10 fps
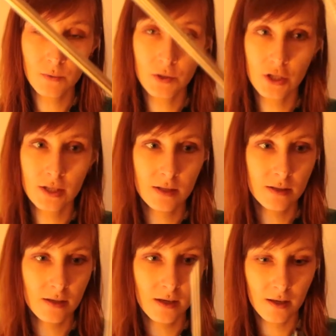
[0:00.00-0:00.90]
which
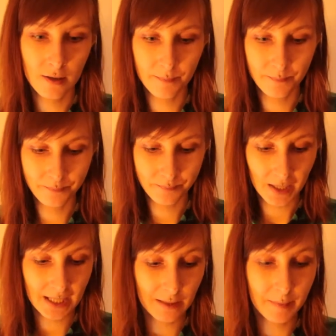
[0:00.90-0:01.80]
is a
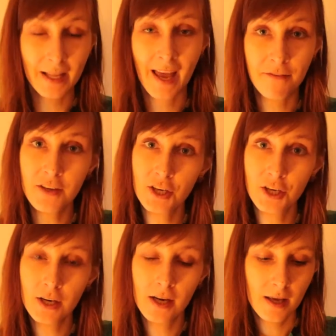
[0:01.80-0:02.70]
little bit
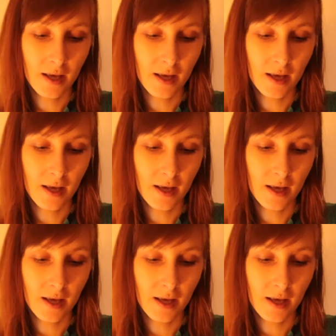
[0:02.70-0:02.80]
heavier,